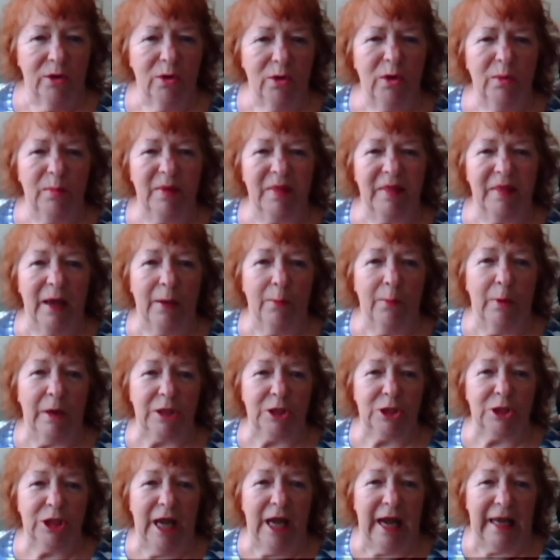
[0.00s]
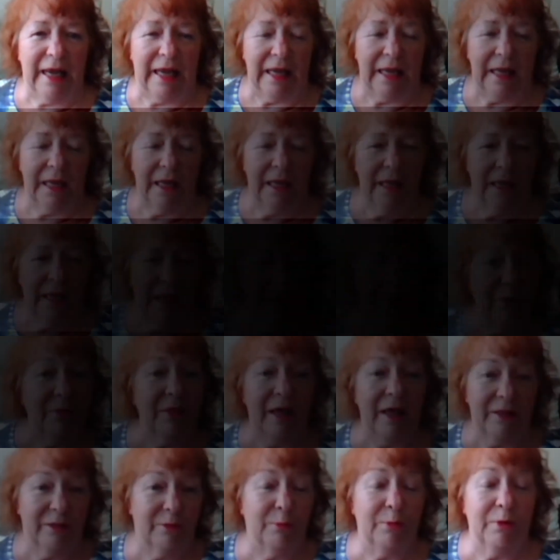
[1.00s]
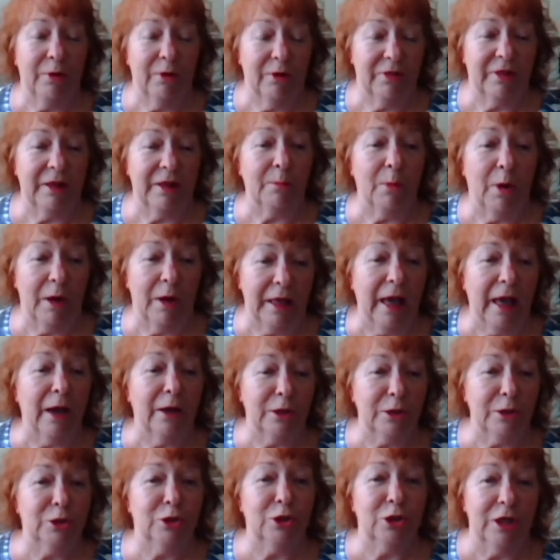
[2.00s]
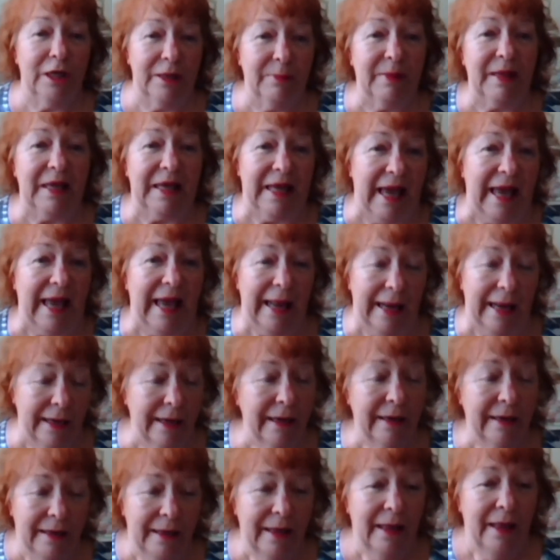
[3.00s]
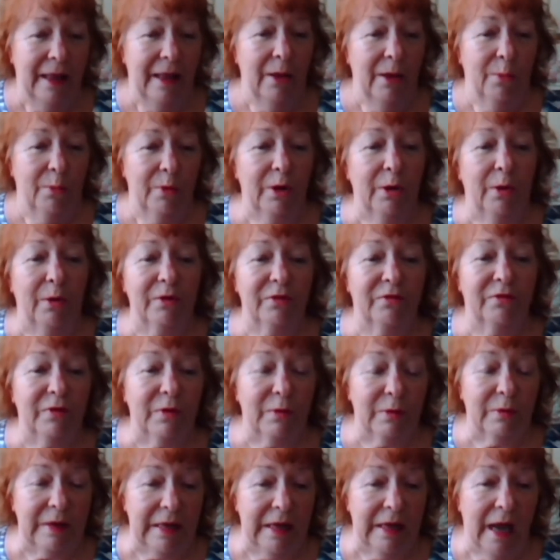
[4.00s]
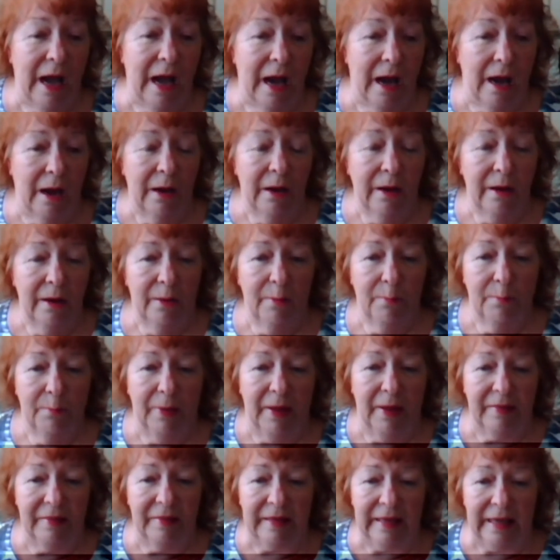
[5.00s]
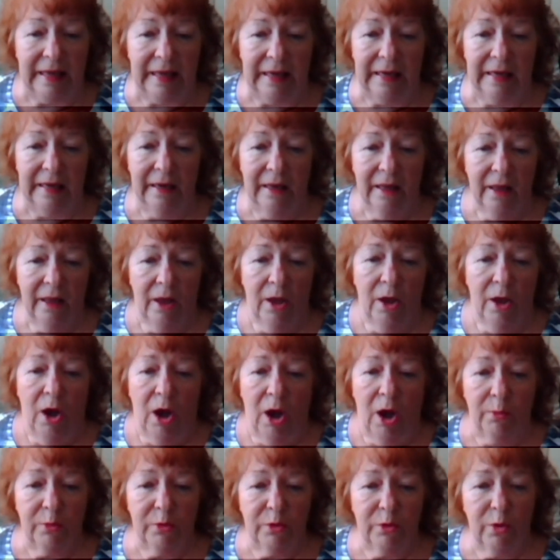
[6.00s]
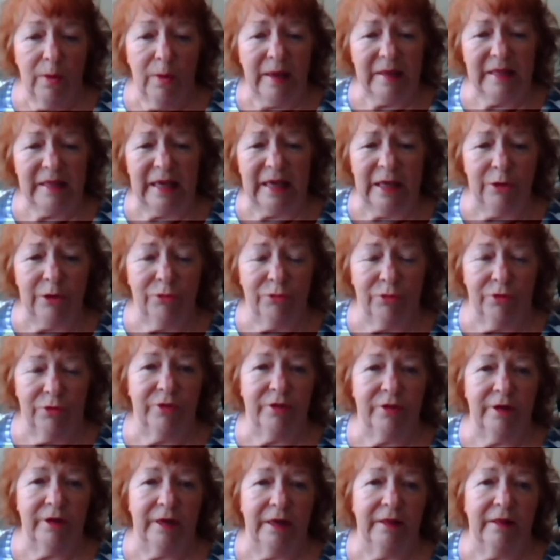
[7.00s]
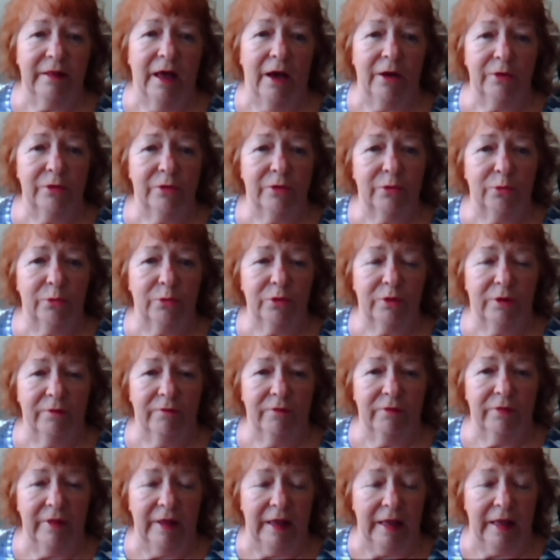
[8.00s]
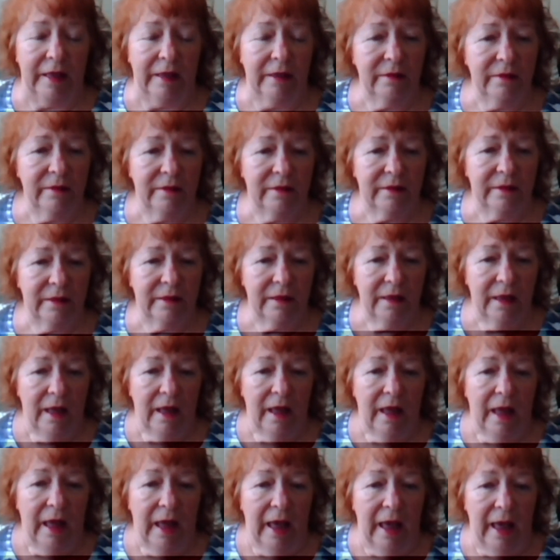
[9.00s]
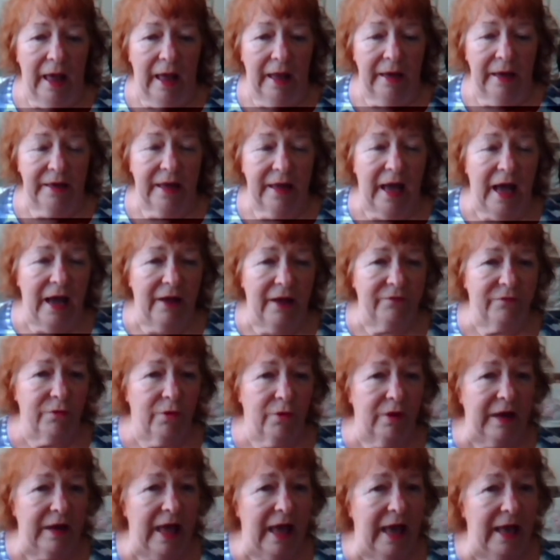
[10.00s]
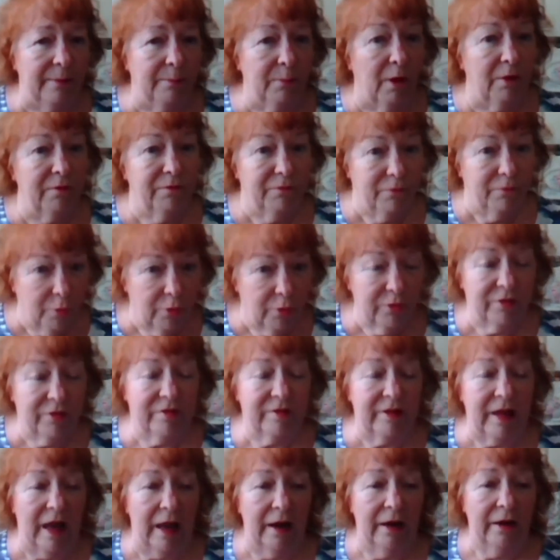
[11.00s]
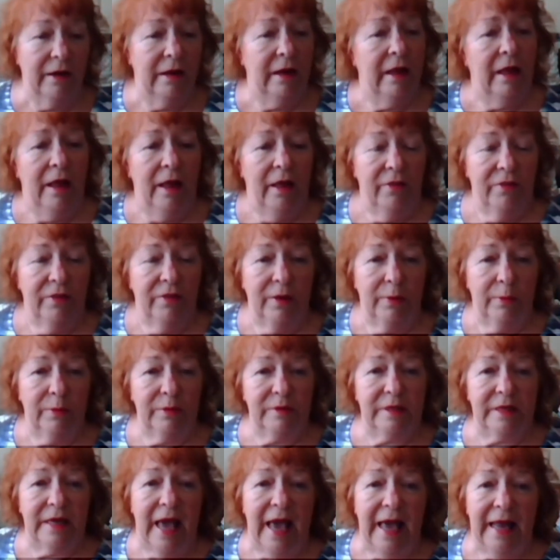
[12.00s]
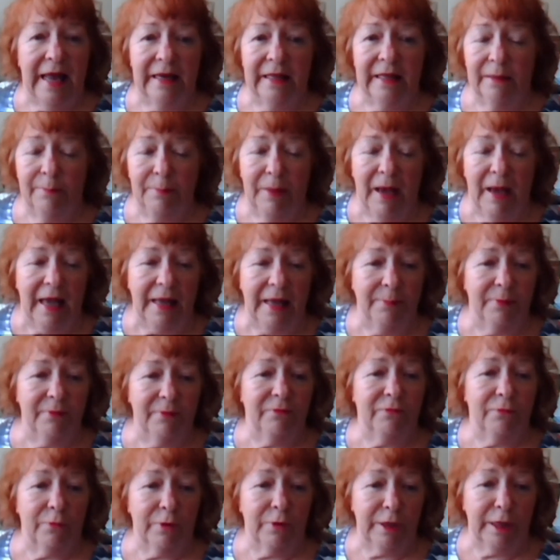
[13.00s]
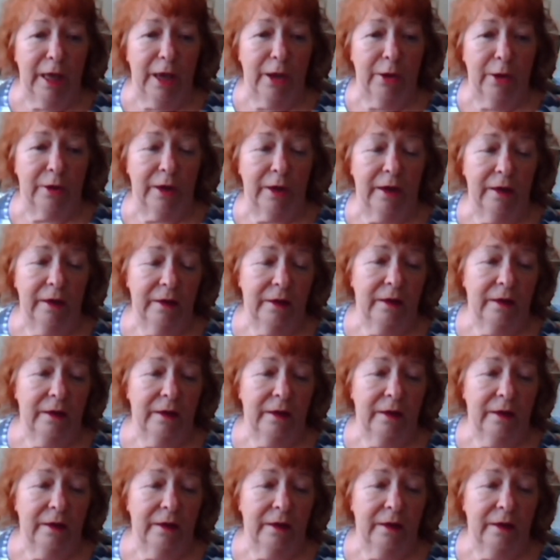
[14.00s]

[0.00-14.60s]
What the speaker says: Oh, but that one's yucky. That's where I think my yoga journey began when I was very young. But then I was always interested in those sorts of things. And after I'd had my fourth son, there was an ad in the paper for yoga